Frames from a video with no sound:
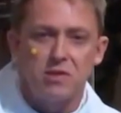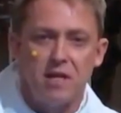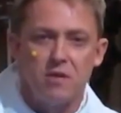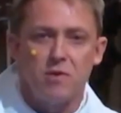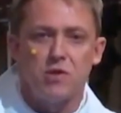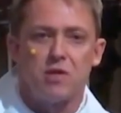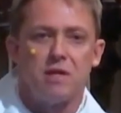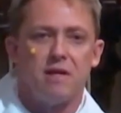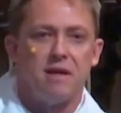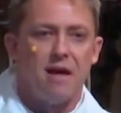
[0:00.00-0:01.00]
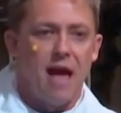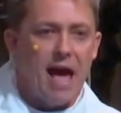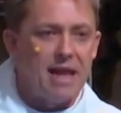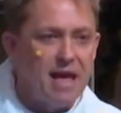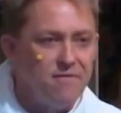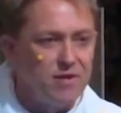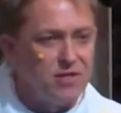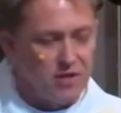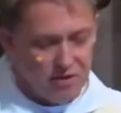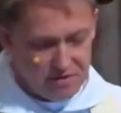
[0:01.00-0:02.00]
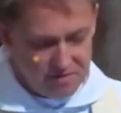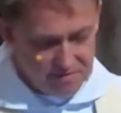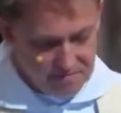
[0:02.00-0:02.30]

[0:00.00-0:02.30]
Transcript: extinguish at every turn.